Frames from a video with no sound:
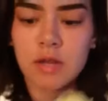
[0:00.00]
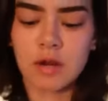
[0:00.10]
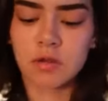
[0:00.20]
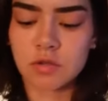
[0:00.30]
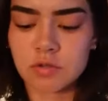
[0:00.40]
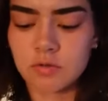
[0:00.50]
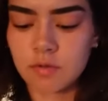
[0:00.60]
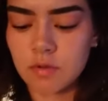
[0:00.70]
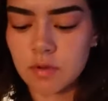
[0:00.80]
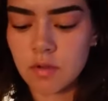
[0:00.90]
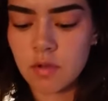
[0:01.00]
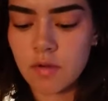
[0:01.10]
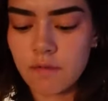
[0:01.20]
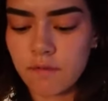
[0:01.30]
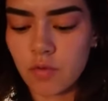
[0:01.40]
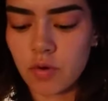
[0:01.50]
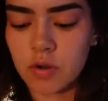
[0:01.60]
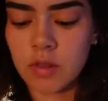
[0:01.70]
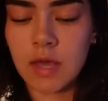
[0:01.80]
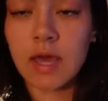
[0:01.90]
that I'll use for
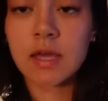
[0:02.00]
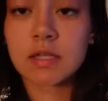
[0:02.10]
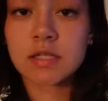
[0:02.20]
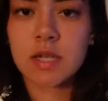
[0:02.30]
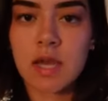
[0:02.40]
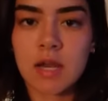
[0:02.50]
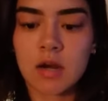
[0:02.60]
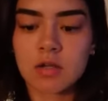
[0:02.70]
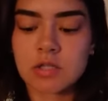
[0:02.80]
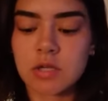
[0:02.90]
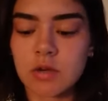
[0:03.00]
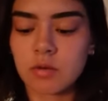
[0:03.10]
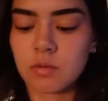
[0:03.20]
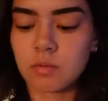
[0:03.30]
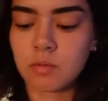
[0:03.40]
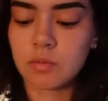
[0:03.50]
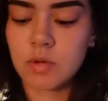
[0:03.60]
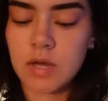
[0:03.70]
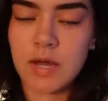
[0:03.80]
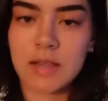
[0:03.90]
the eggs, and also
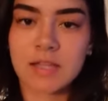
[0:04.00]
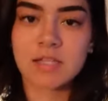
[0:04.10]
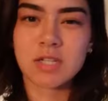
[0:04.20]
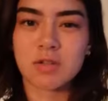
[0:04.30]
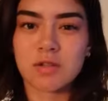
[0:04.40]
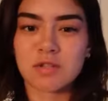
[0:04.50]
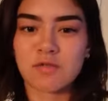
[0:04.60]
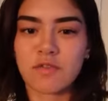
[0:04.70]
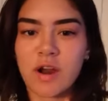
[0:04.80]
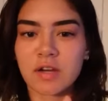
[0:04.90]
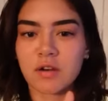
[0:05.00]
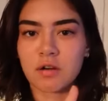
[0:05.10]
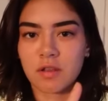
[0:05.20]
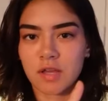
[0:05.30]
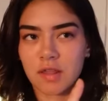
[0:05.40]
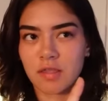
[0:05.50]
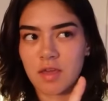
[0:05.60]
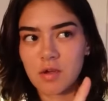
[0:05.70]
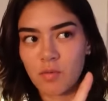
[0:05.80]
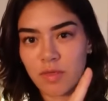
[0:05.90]
I like to do this fried garlic
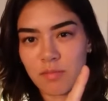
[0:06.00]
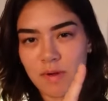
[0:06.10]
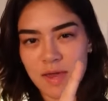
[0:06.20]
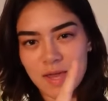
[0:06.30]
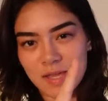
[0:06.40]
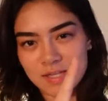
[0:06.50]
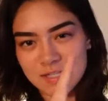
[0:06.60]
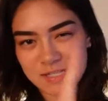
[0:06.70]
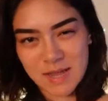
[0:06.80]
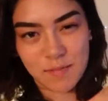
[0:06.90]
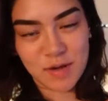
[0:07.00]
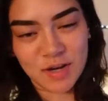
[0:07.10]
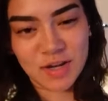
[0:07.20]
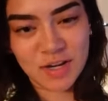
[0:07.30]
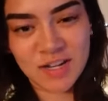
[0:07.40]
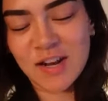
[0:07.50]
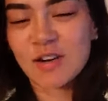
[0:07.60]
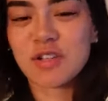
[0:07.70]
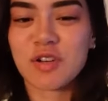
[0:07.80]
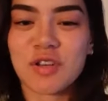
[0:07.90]
thing with my salmon that I'll
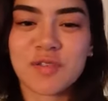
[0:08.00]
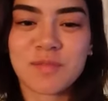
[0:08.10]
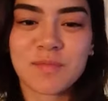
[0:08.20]
show you.